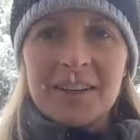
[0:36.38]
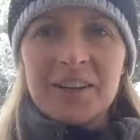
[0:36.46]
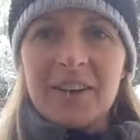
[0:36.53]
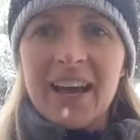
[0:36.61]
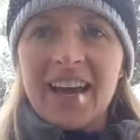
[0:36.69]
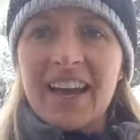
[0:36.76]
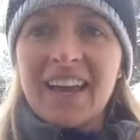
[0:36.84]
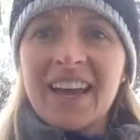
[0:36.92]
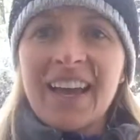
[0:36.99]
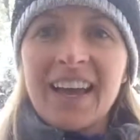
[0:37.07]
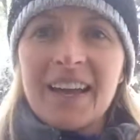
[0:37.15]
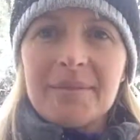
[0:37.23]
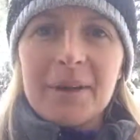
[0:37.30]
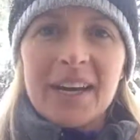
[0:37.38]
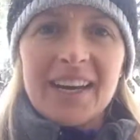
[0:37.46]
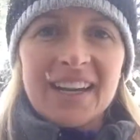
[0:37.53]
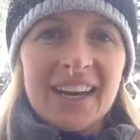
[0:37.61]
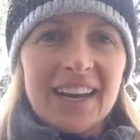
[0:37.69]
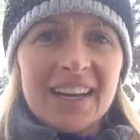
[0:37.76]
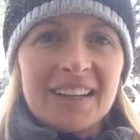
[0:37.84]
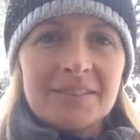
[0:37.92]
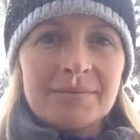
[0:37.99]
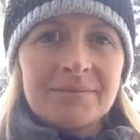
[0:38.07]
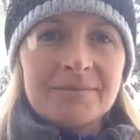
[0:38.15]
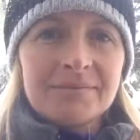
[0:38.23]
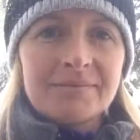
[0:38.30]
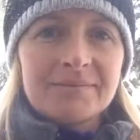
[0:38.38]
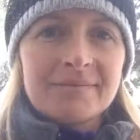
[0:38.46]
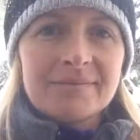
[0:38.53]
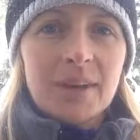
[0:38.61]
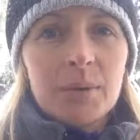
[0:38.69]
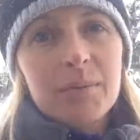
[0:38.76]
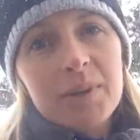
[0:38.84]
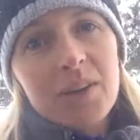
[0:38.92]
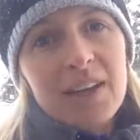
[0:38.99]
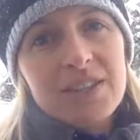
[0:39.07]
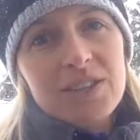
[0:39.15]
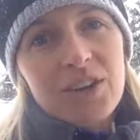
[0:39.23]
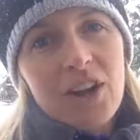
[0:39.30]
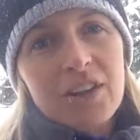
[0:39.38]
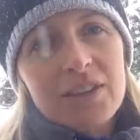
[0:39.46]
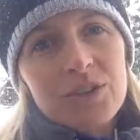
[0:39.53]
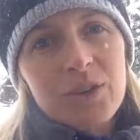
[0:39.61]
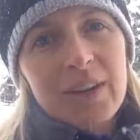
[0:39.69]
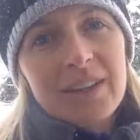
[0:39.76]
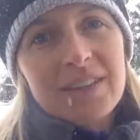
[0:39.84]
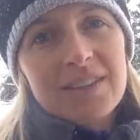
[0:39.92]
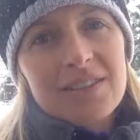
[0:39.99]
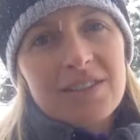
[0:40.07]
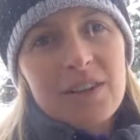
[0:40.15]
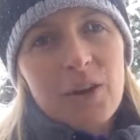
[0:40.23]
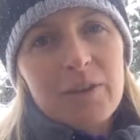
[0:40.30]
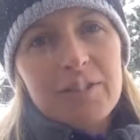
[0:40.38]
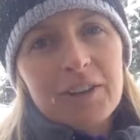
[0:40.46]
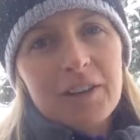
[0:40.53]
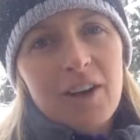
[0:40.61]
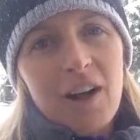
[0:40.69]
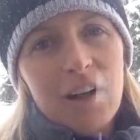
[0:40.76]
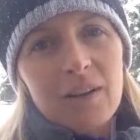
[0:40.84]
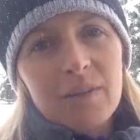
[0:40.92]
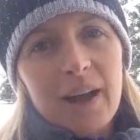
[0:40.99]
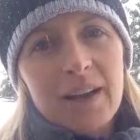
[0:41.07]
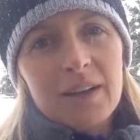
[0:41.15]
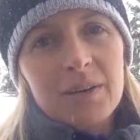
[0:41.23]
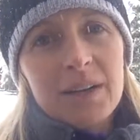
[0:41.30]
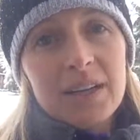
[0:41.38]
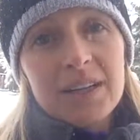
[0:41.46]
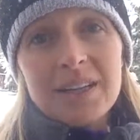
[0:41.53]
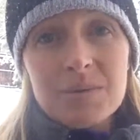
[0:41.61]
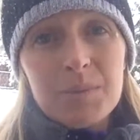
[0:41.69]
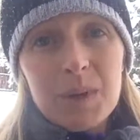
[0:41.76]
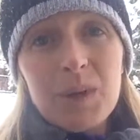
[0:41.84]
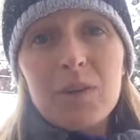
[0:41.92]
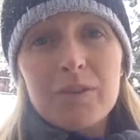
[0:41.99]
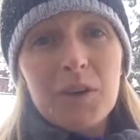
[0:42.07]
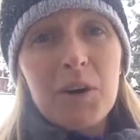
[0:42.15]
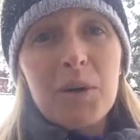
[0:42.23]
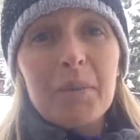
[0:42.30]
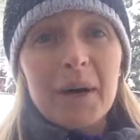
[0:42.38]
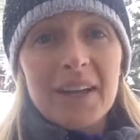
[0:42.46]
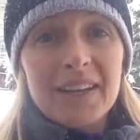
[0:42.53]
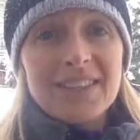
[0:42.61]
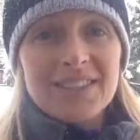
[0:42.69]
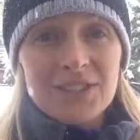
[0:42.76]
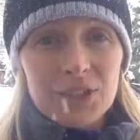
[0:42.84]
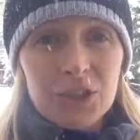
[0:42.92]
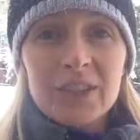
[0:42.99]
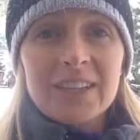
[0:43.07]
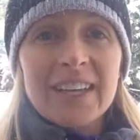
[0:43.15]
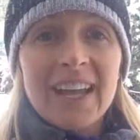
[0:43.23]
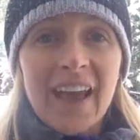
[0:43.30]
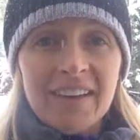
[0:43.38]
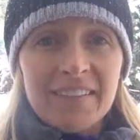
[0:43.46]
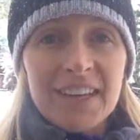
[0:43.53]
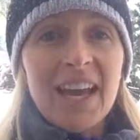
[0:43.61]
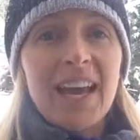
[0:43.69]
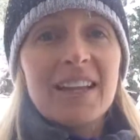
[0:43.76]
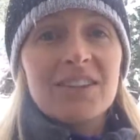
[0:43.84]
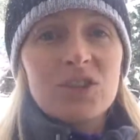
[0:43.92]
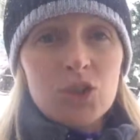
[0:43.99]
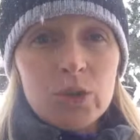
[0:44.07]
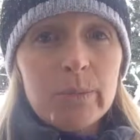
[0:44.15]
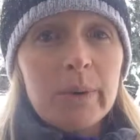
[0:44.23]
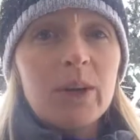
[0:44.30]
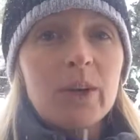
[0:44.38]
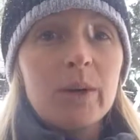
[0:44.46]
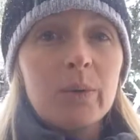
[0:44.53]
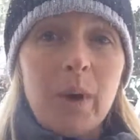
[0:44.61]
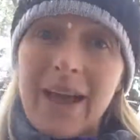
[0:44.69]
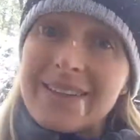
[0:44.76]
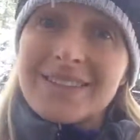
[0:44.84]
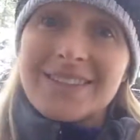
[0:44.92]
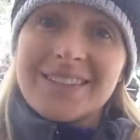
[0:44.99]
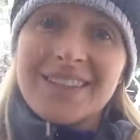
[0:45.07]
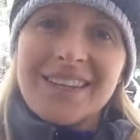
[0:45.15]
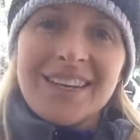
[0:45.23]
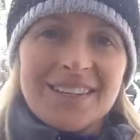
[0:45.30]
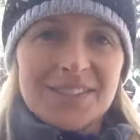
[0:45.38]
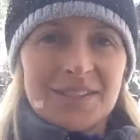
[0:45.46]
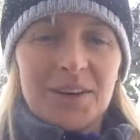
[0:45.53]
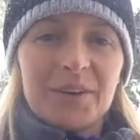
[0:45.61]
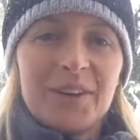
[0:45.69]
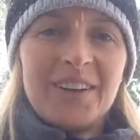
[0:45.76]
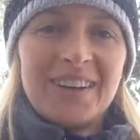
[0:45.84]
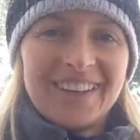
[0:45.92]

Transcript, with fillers: of it okay. But um, hope you guys are all enjoying the snow. If you're in Colorado, it is beautiful, but it's certainly heavy and super wet. So